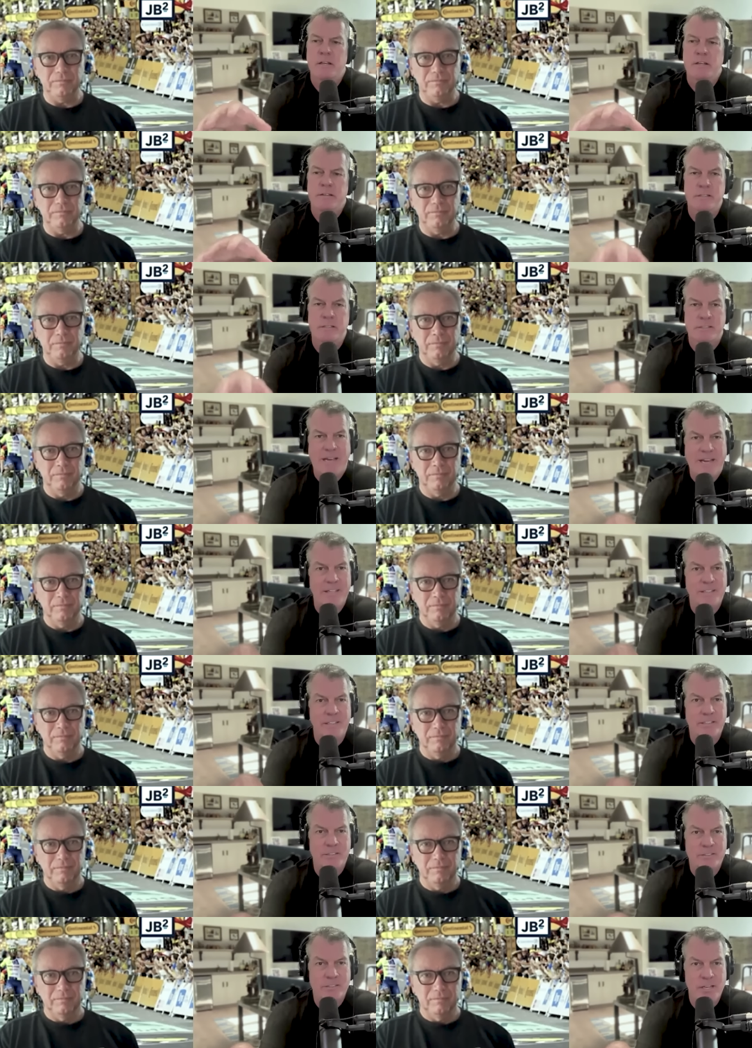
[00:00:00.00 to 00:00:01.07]
Speaker 1: the
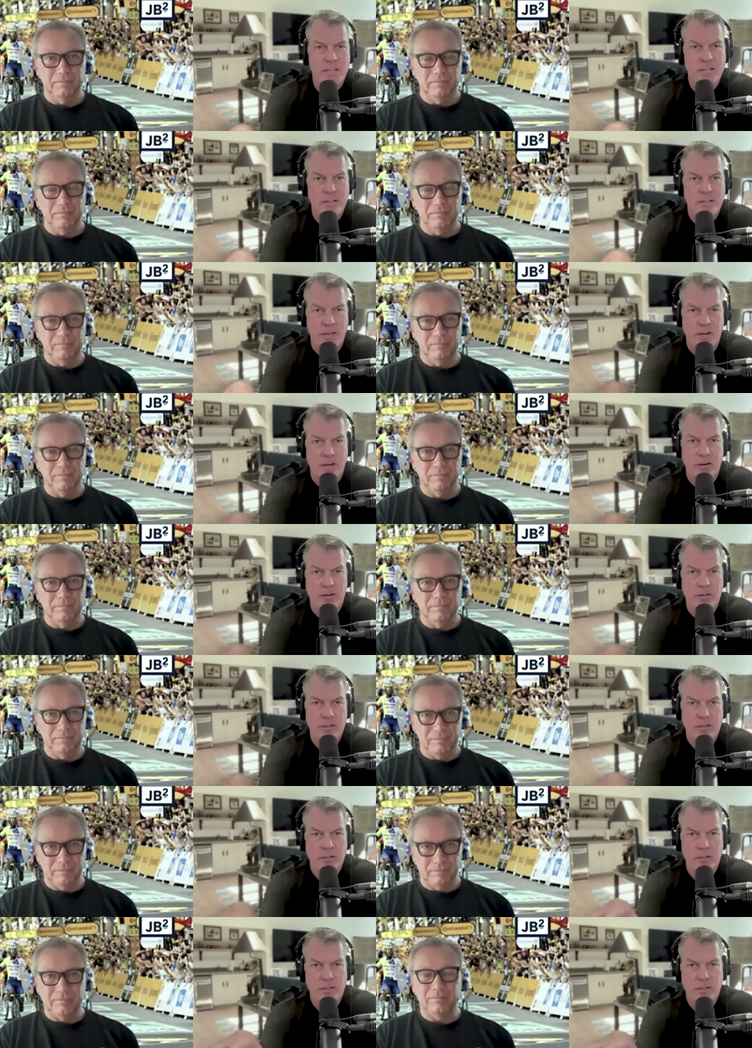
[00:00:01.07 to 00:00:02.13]
cycling scene there
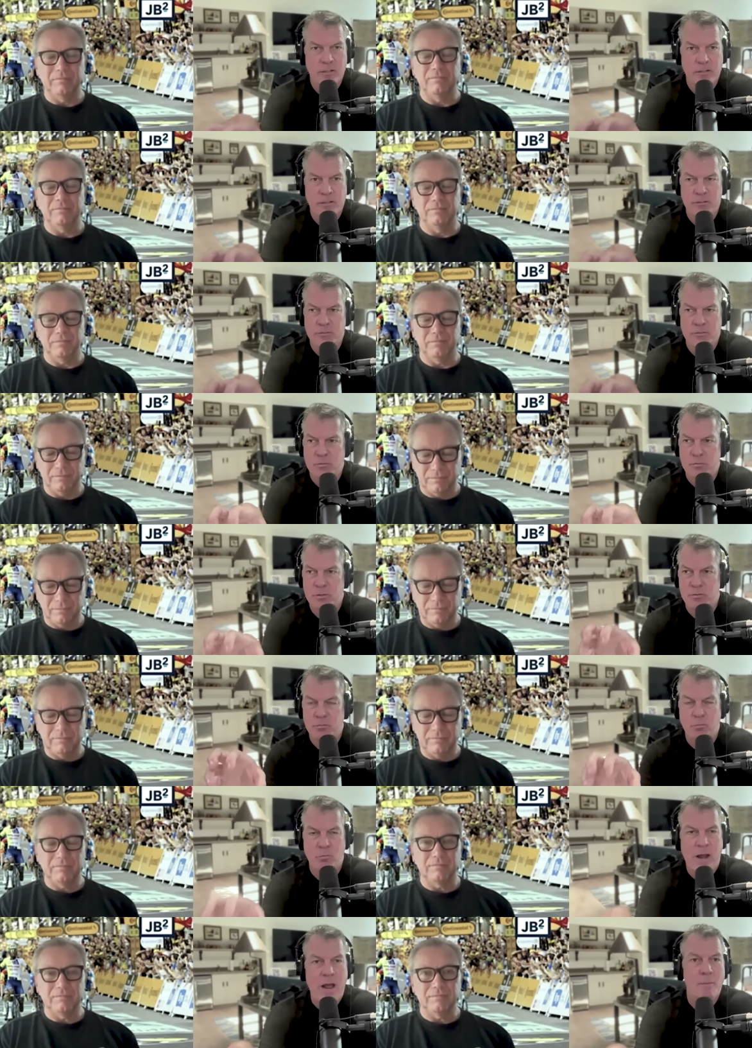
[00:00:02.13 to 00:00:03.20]
is is
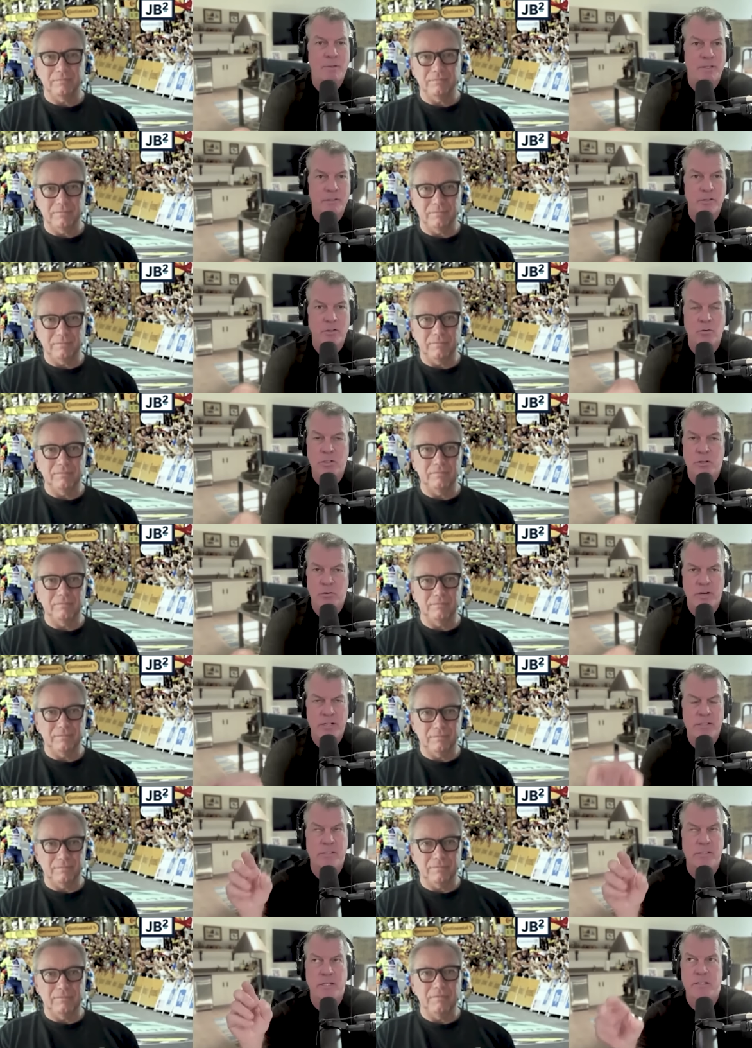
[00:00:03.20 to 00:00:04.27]
rabid. They're going
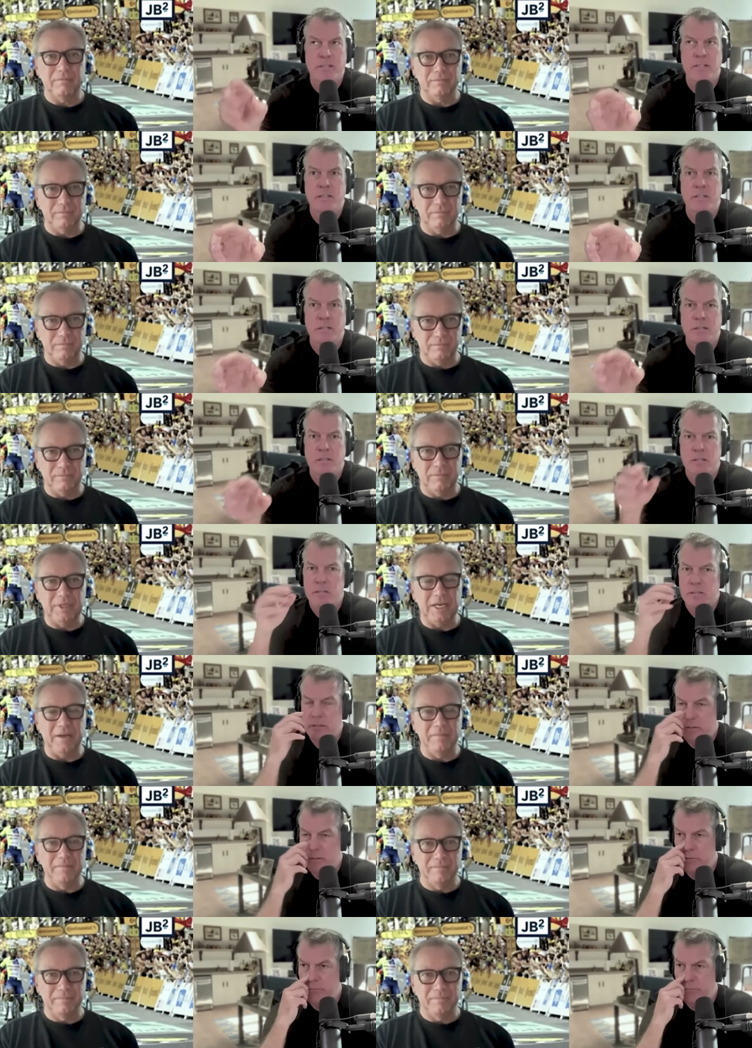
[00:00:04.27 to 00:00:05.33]
crazy, and I think yeah.
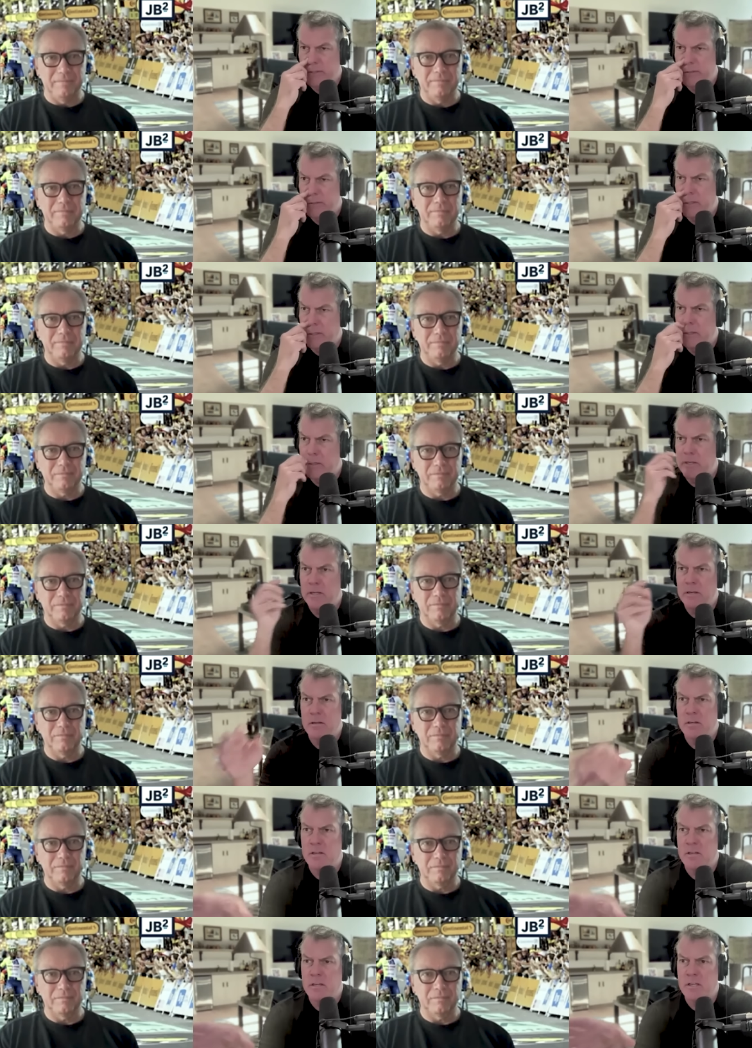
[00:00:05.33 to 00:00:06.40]
you said that
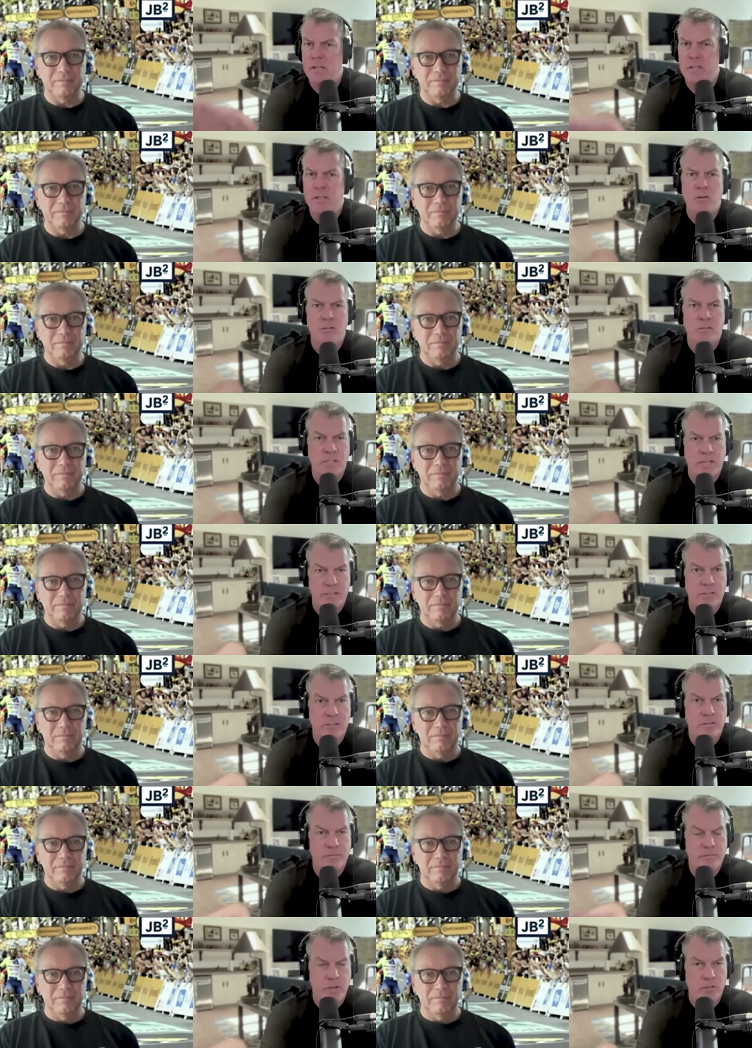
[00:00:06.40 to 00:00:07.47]
Ineos has a
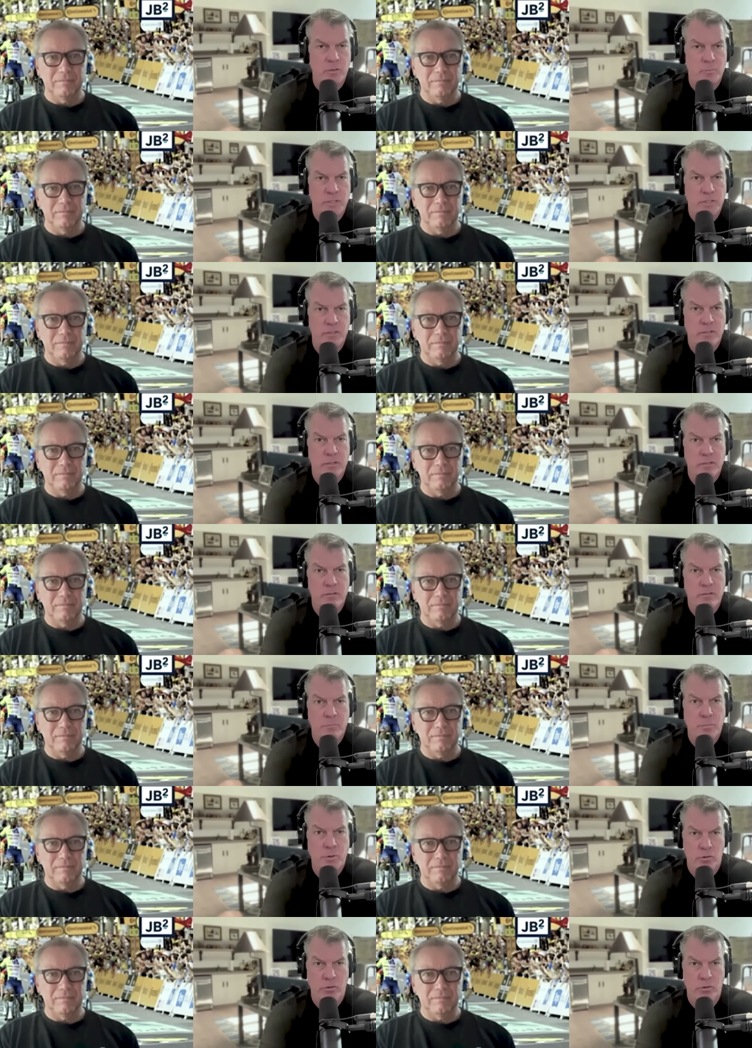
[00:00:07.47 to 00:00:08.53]
development
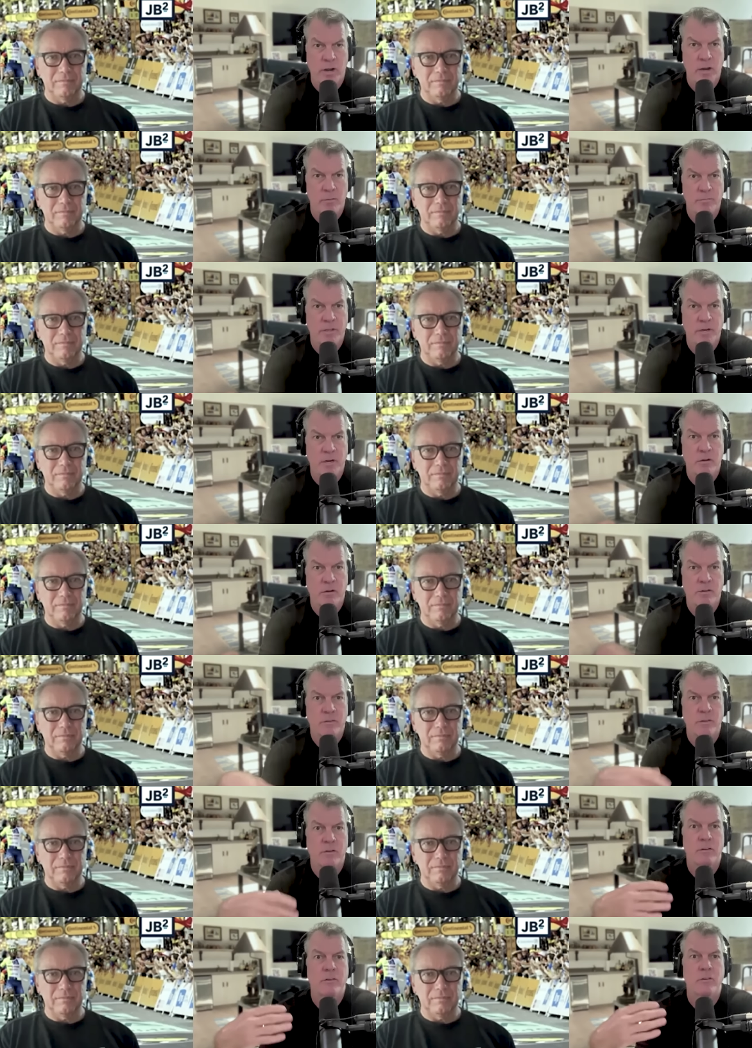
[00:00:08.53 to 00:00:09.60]
program there.
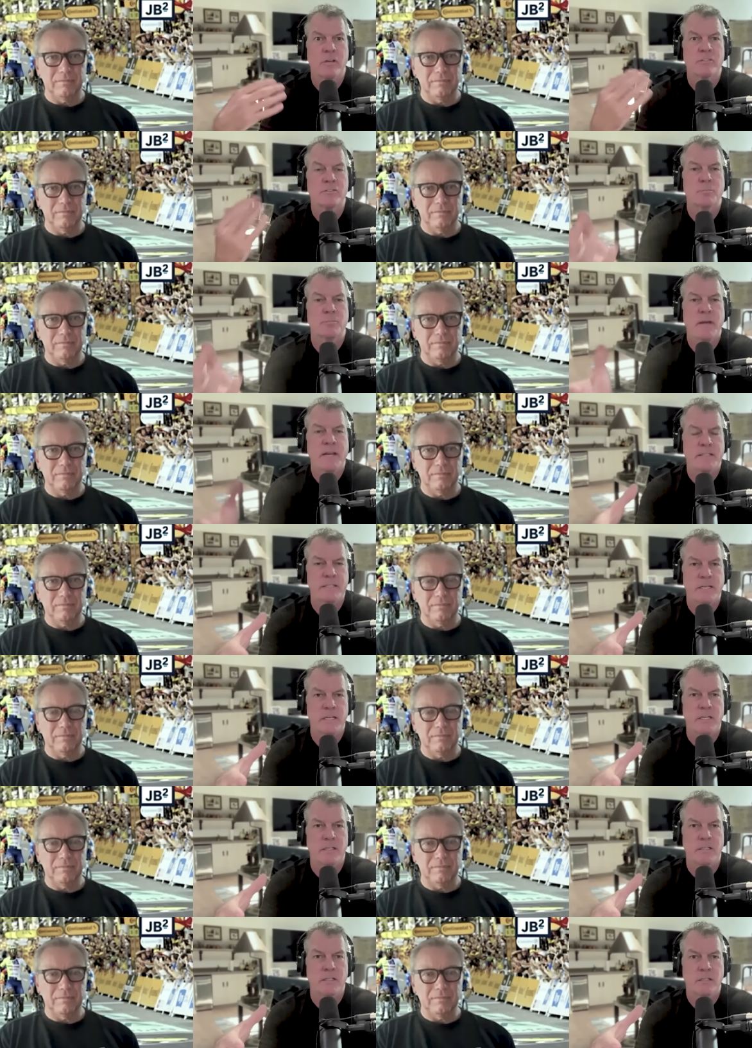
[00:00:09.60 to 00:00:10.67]
They're they're
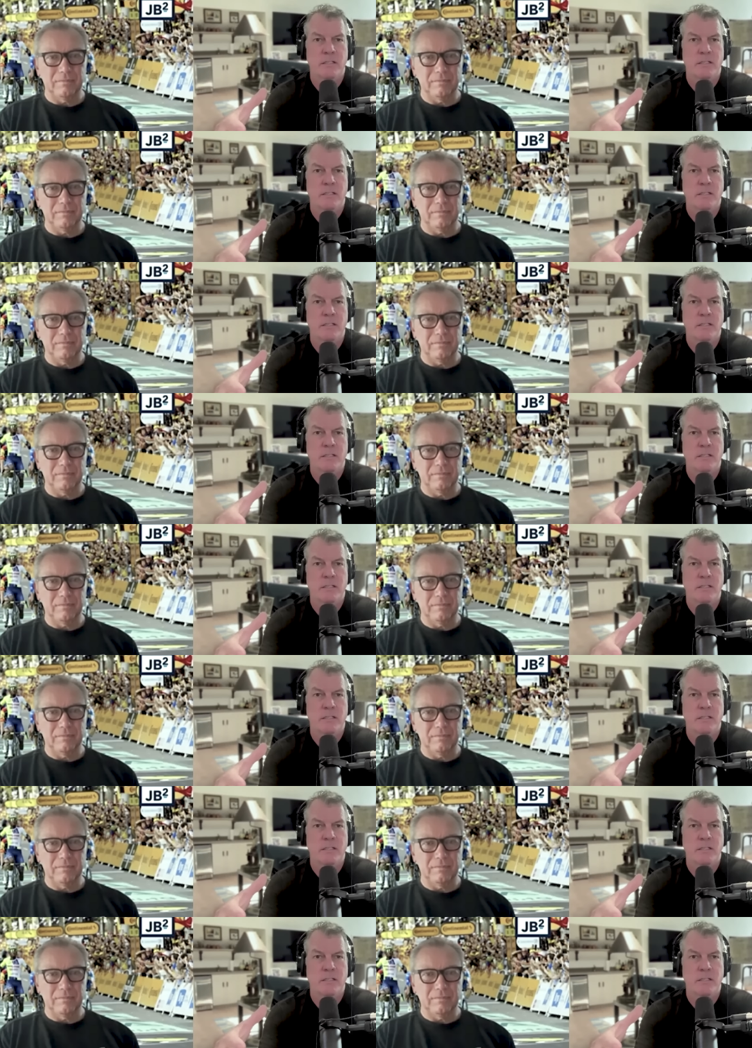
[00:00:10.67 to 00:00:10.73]
expecting